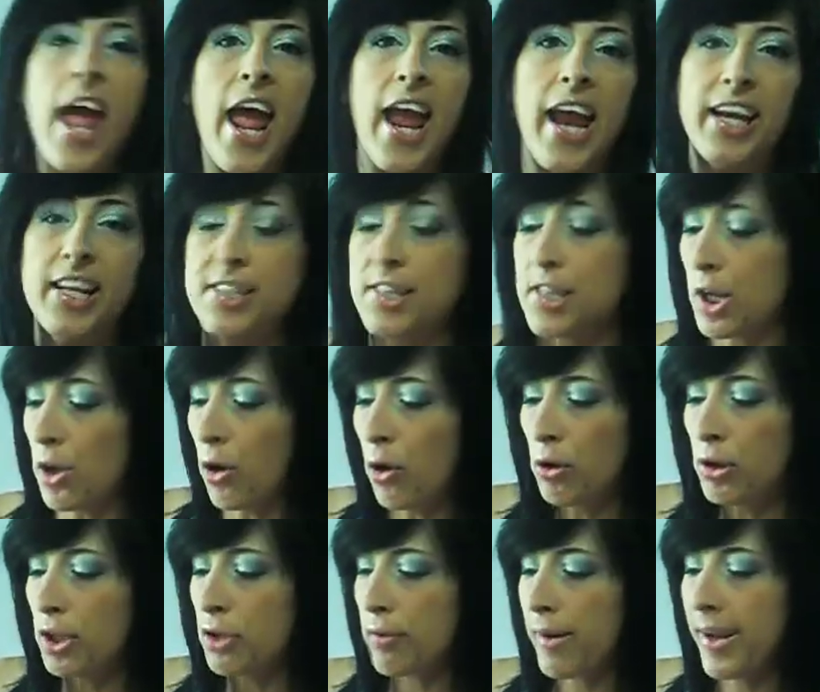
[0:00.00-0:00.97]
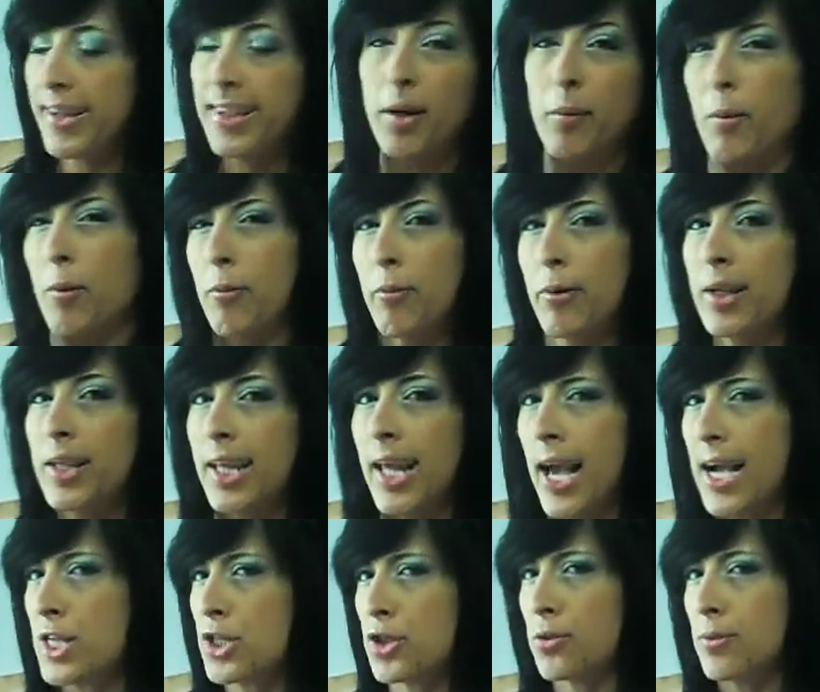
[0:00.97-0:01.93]
And it's the only grain that we really
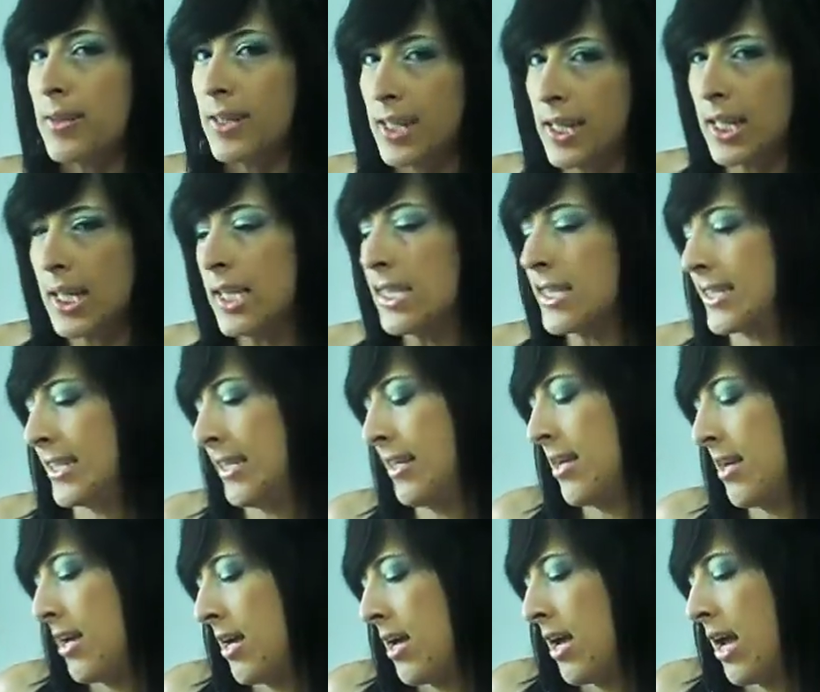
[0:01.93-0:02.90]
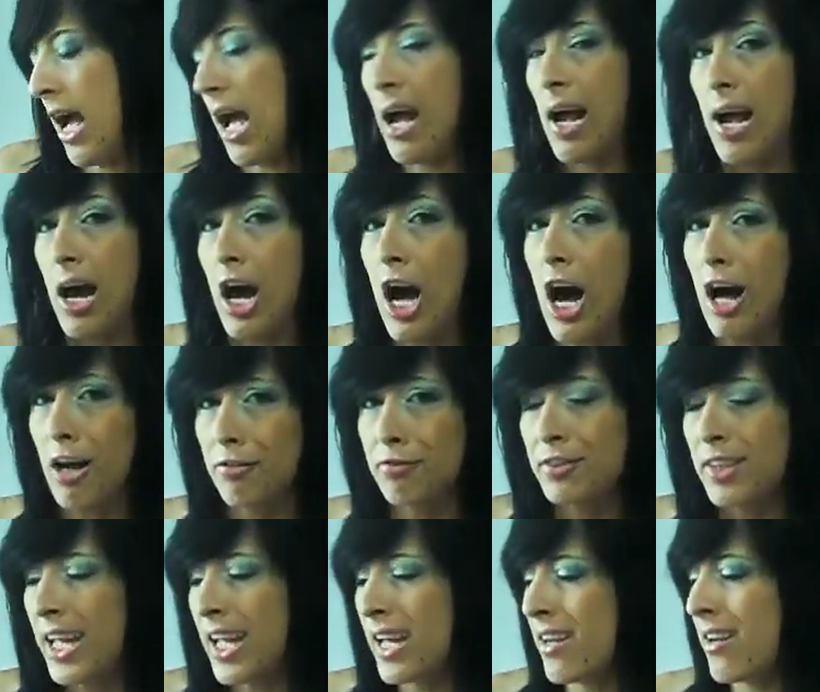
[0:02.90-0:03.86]
actually eat
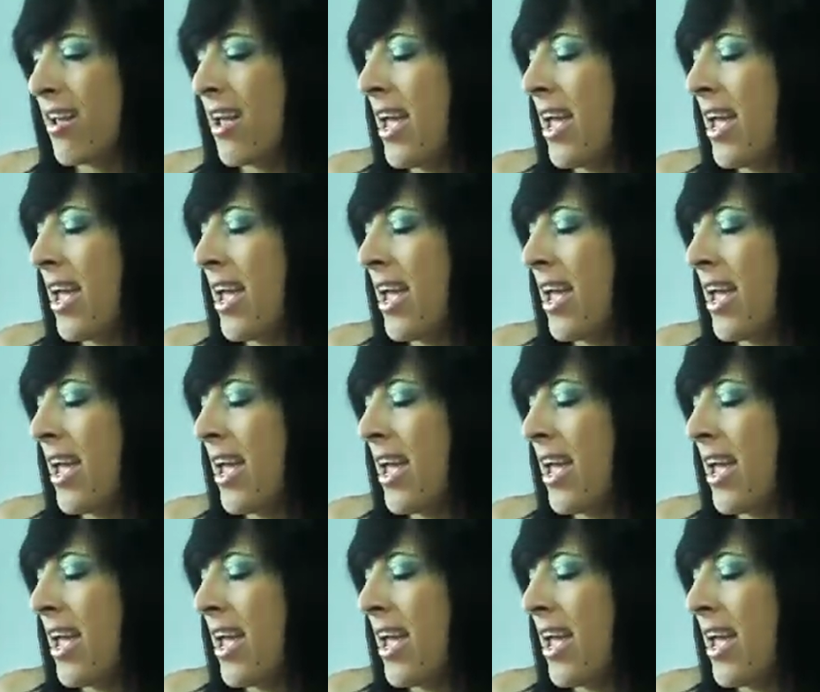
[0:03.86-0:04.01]
often.